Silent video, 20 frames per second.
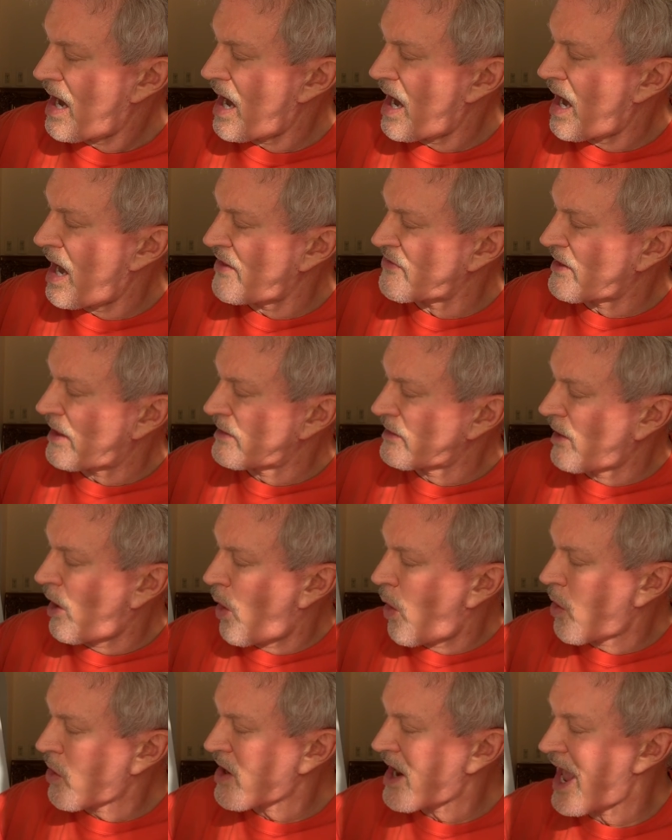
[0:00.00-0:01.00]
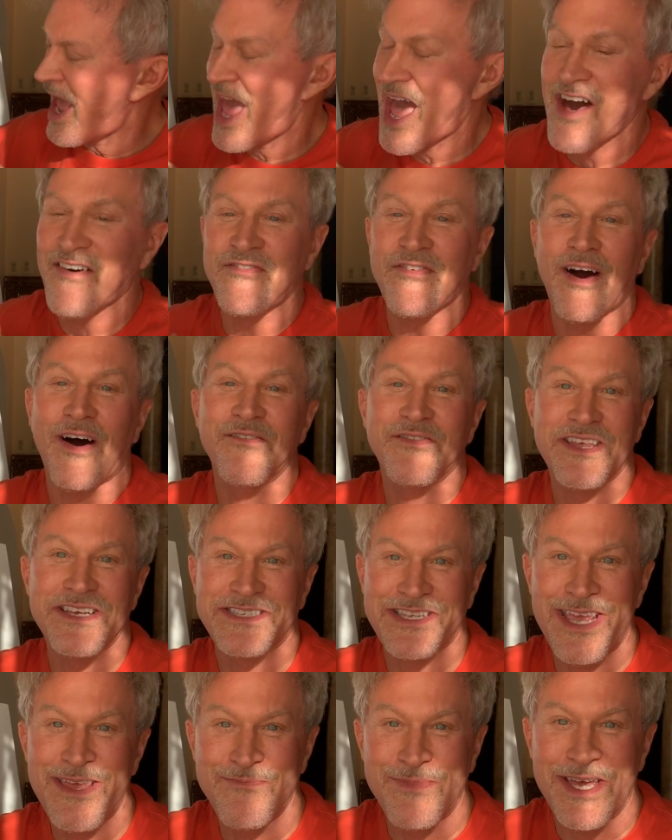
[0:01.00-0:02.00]
on the lower half of
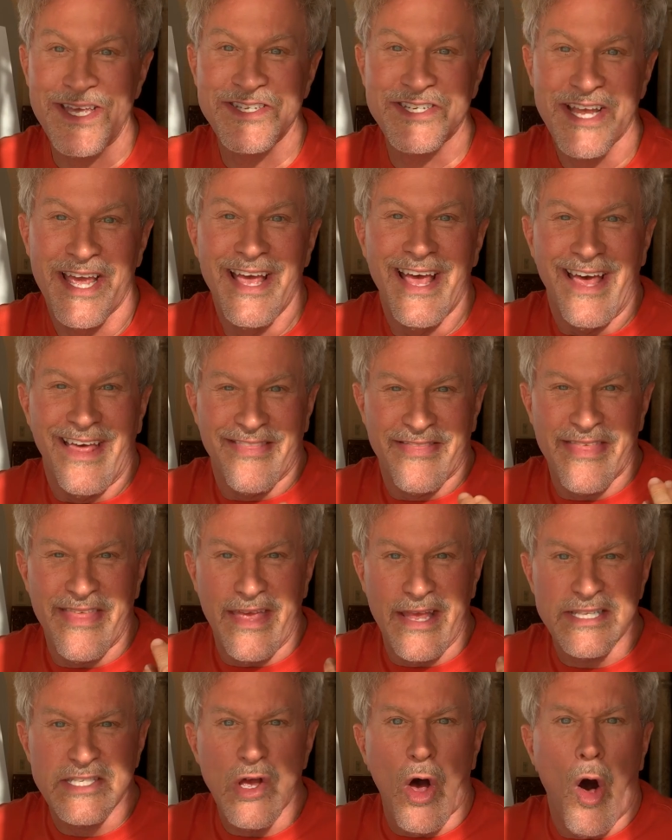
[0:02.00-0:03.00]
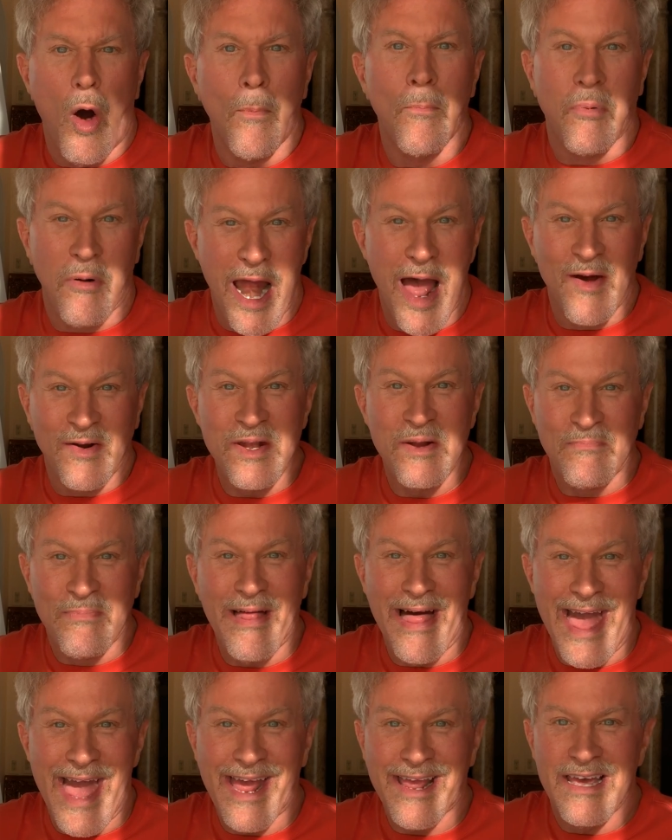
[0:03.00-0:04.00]
this image, it's all brown and
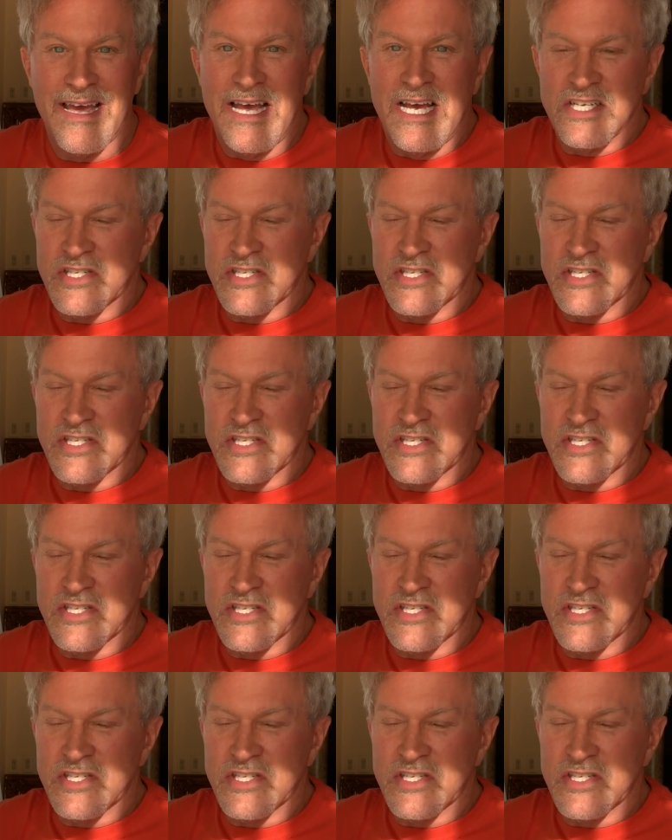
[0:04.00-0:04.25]
black.